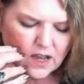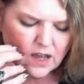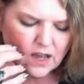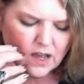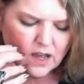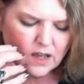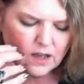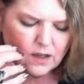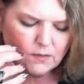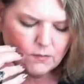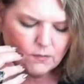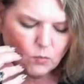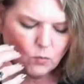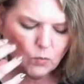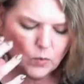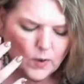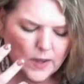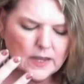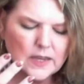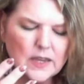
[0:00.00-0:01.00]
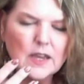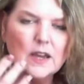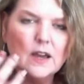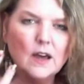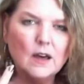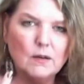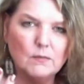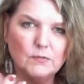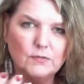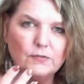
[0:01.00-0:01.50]
waking
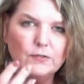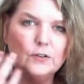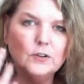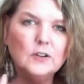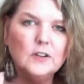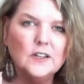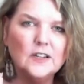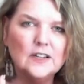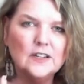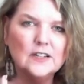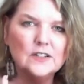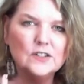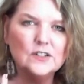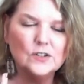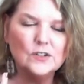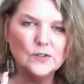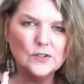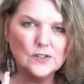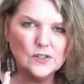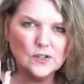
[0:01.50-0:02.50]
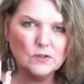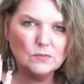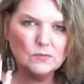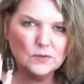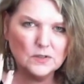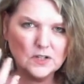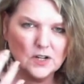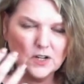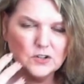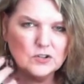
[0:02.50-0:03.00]
up fully to his own
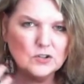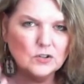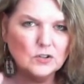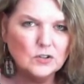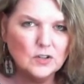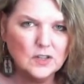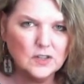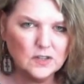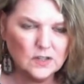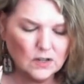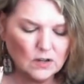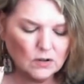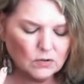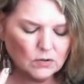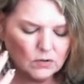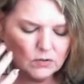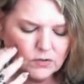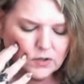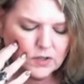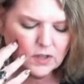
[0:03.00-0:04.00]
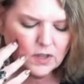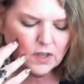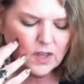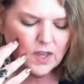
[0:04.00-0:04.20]
potential and